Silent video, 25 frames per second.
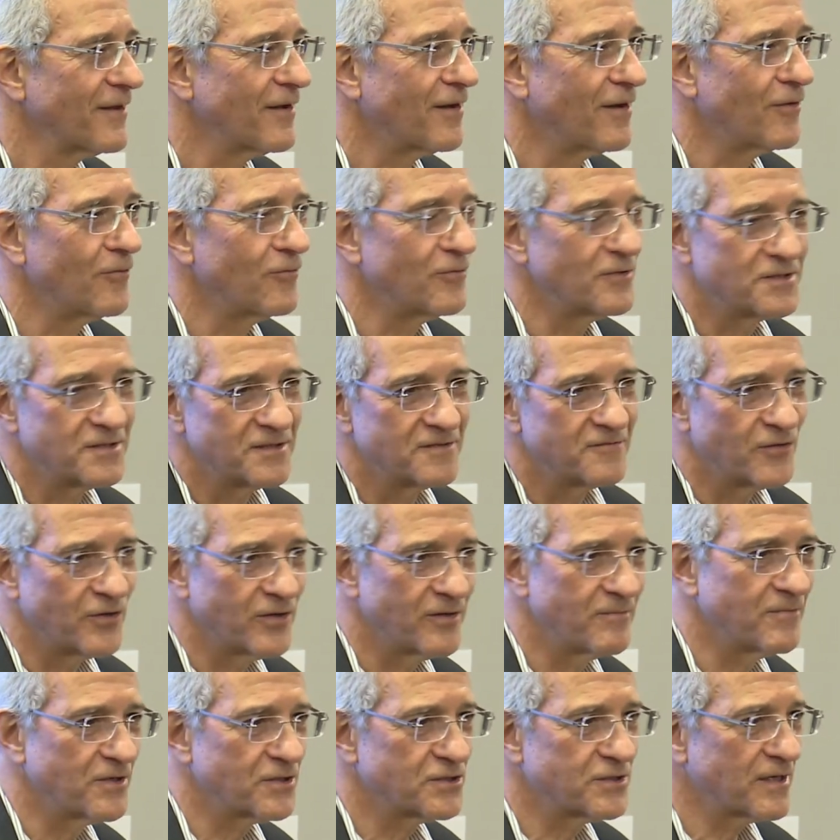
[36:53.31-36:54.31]
uh, which is very
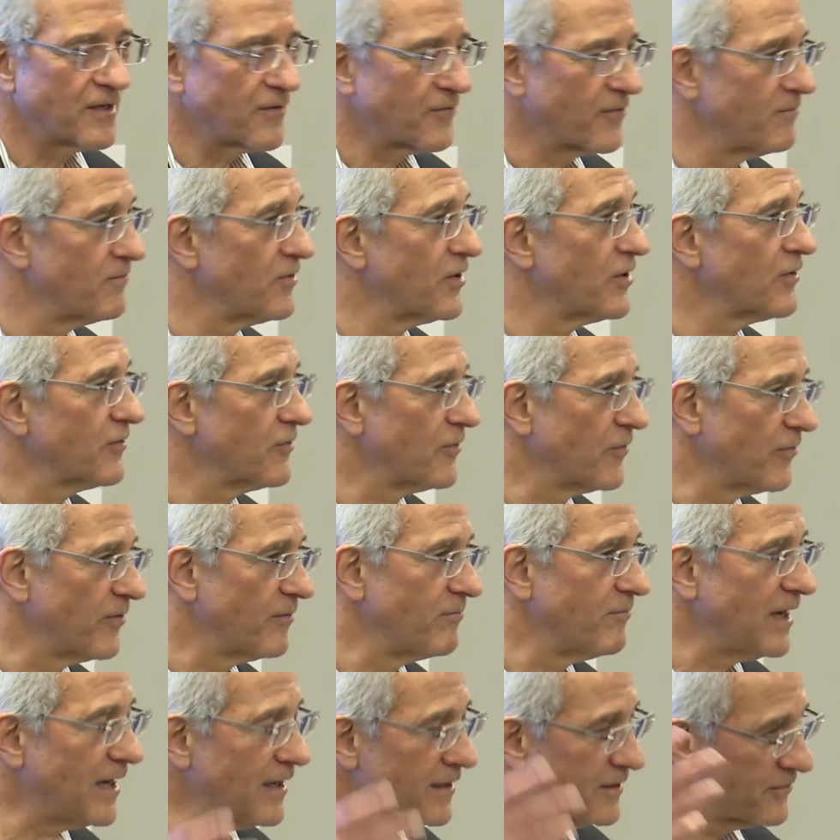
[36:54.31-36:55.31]
much like the miracle on the
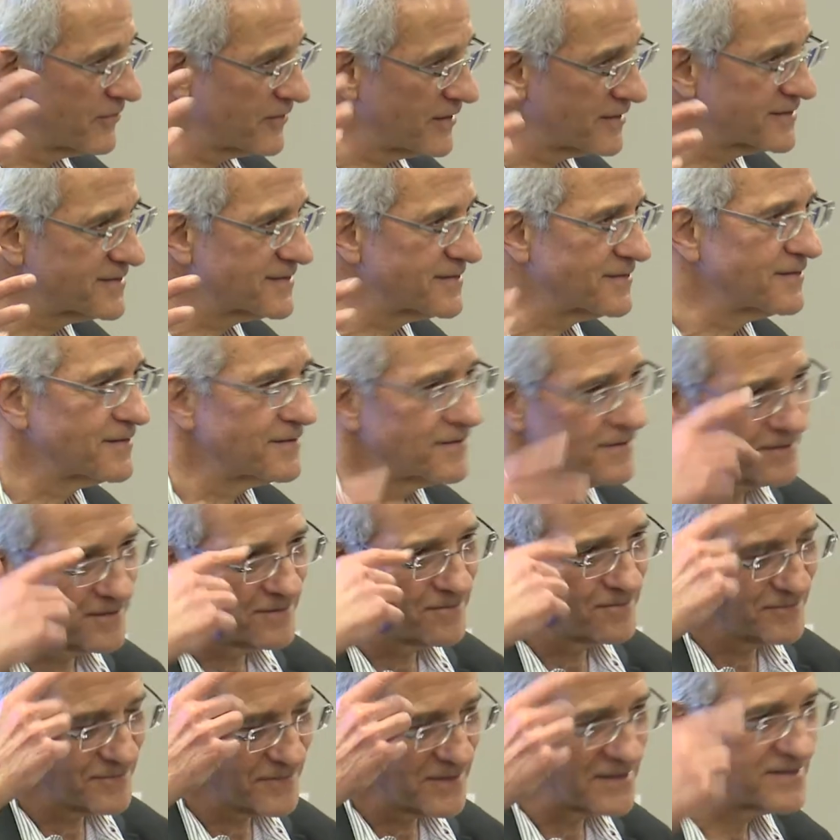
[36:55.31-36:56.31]
Marne. That's the
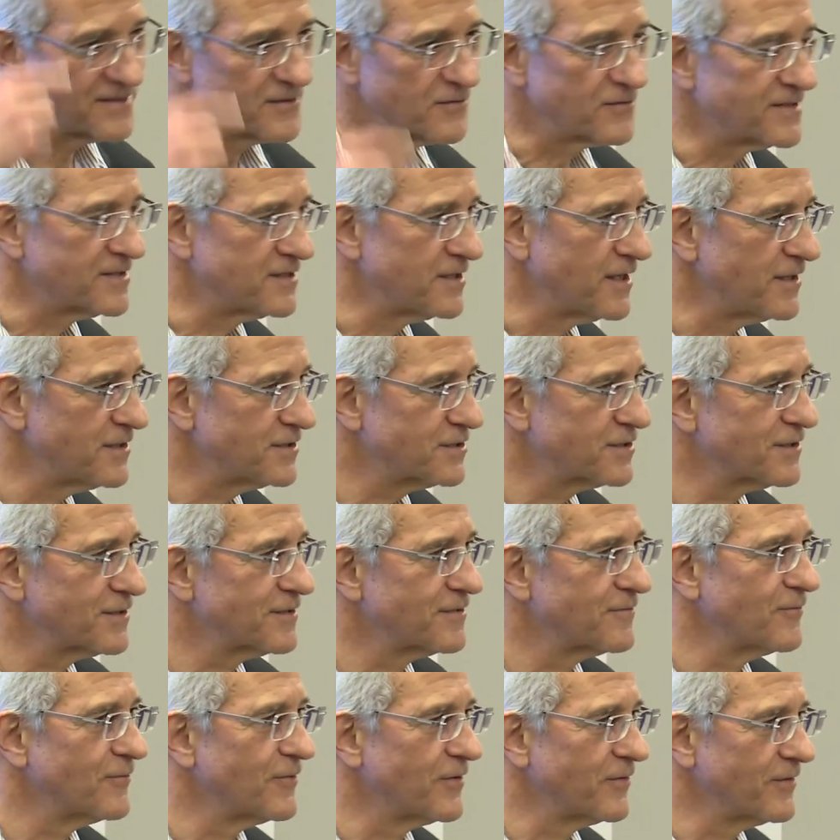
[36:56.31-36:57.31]

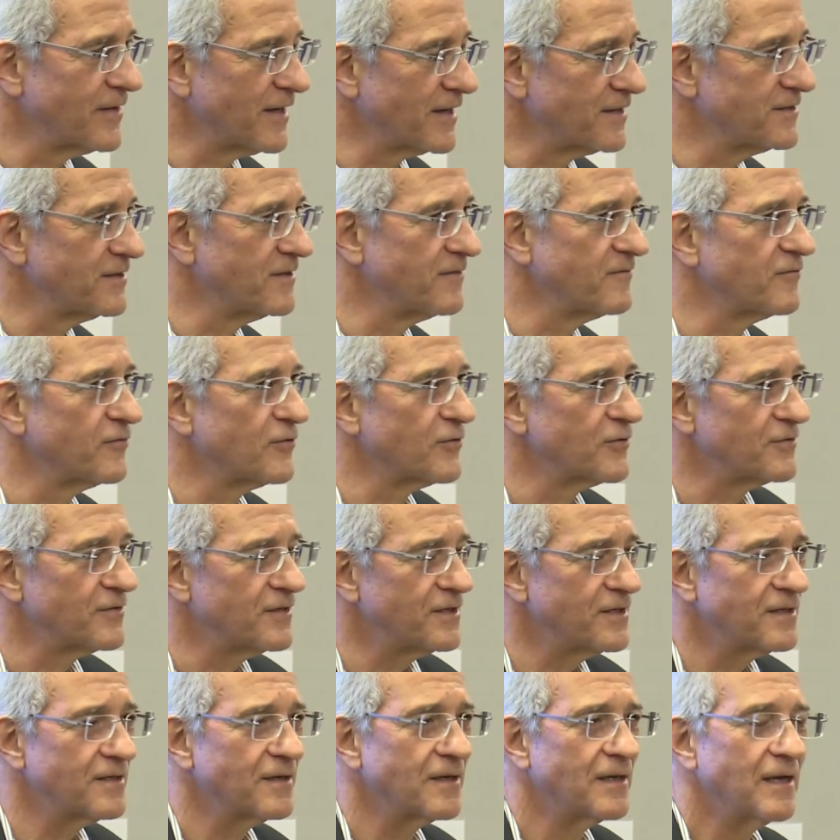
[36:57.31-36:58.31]
association with
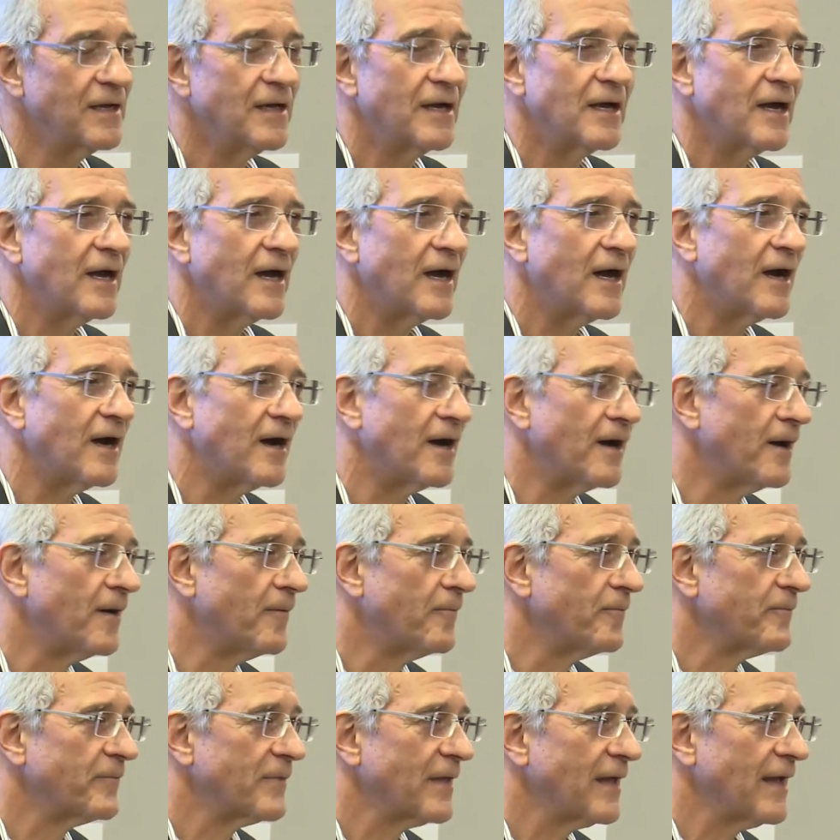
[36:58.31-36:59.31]
1914.
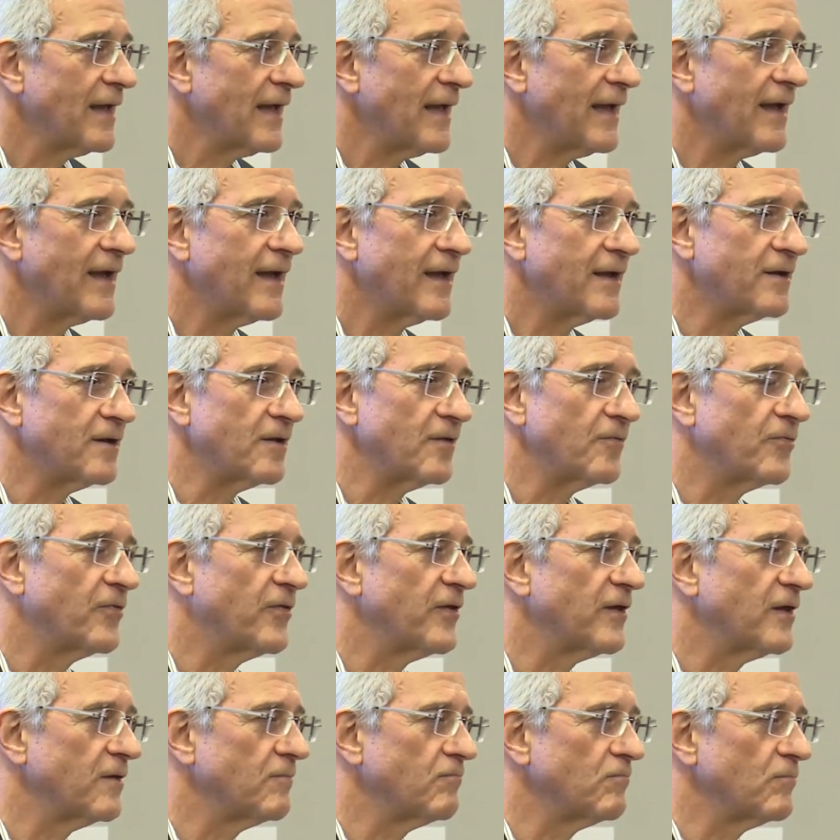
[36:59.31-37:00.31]
Um, and
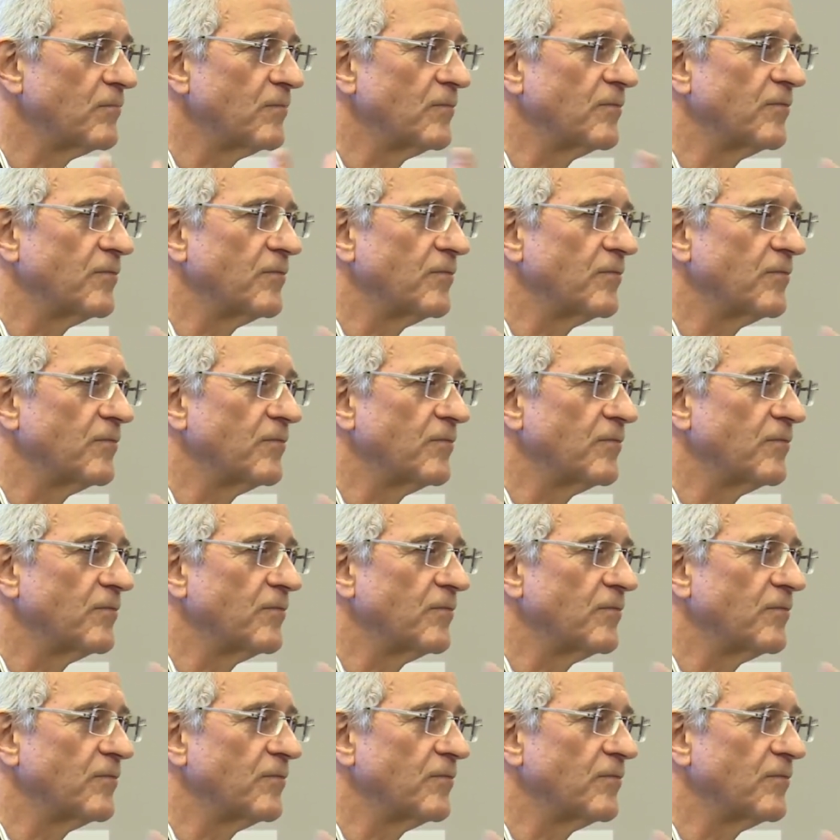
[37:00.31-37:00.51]
they,